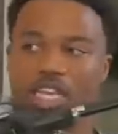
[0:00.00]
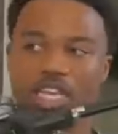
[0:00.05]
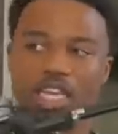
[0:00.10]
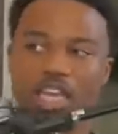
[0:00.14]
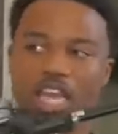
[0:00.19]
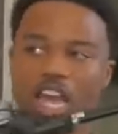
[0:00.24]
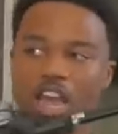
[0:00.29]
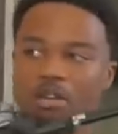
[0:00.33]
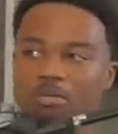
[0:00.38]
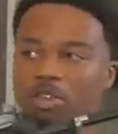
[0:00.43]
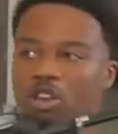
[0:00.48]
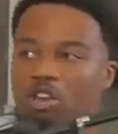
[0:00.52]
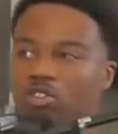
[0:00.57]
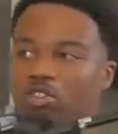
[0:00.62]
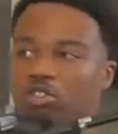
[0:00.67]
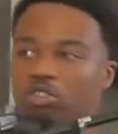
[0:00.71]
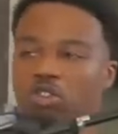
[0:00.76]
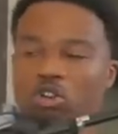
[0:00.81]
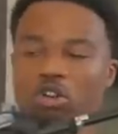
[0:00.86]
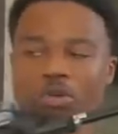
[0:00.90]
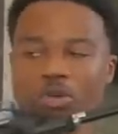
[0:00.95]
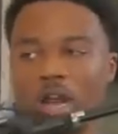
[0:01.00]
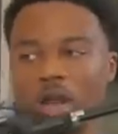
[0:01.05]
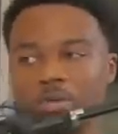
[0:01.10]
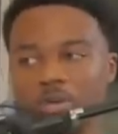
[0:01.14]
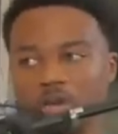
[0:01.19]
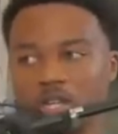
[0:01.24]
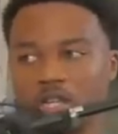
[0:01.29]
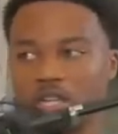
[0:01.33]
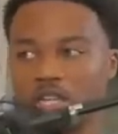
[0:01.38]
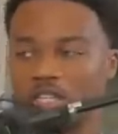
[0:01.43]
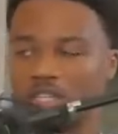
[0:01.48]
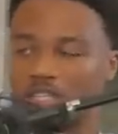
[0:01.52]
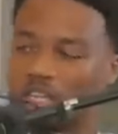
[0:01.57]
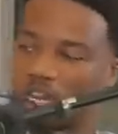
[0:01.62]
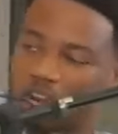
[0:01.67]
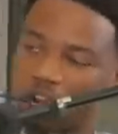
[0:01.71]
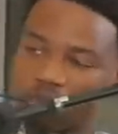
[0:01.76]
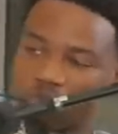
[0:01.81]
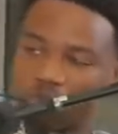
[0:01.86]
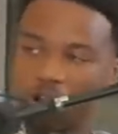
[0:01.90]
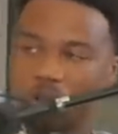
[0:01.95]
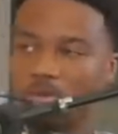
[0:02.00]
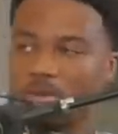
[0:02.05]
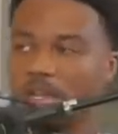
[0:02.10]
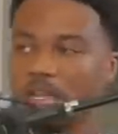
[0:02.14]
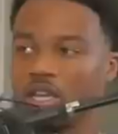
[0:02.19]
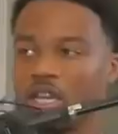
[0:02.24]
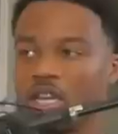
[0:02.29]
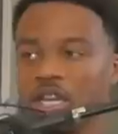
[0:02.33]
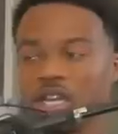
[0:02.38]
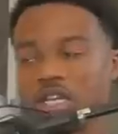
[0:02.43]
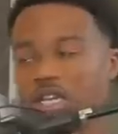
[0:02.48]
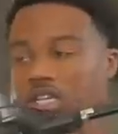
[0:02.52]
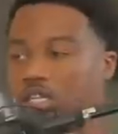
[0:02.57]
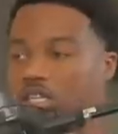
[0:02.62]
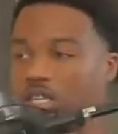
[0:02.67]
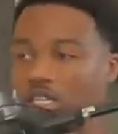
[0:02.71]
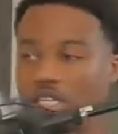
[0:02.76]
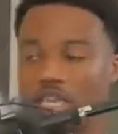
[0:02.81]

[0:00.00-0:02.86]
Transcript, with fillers: he had me on tour Robin Hood, shout out Robin Hood.